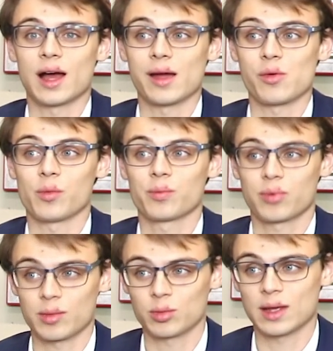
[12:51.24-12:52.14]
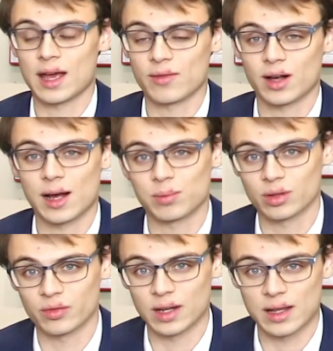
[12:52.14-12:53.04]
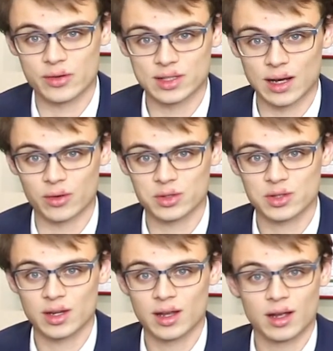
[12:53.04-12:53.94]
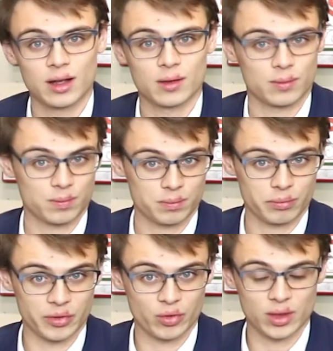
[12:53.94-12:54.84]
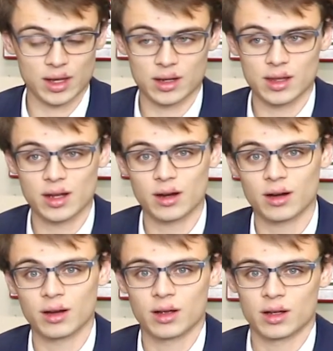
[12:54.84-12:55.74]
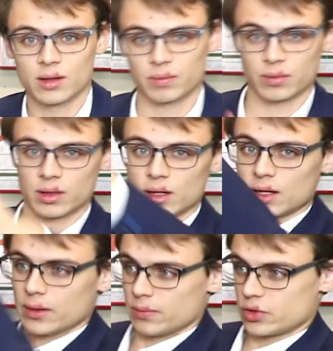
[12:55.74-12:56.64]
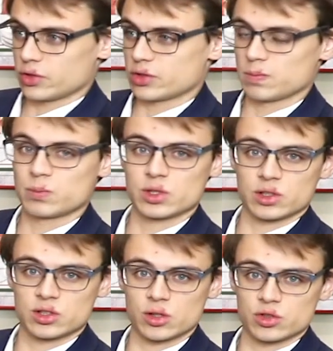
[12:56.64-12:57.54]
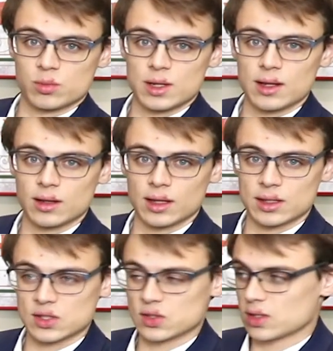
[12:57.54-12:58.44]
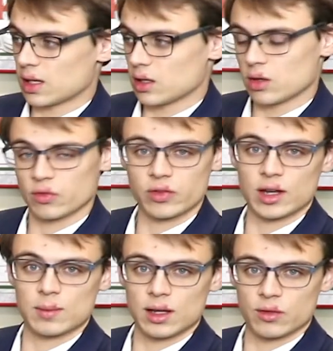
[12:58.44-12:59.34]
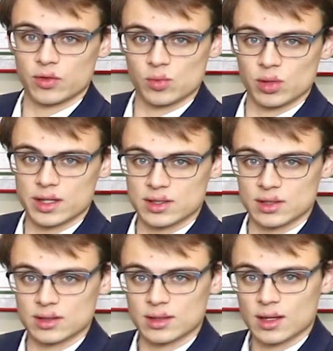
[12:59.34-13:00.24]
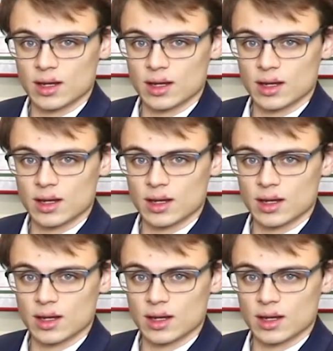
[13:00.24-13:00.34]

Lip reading: I will probably have a couple of videos out before the end of the year. So social media links, you can find me in a few places.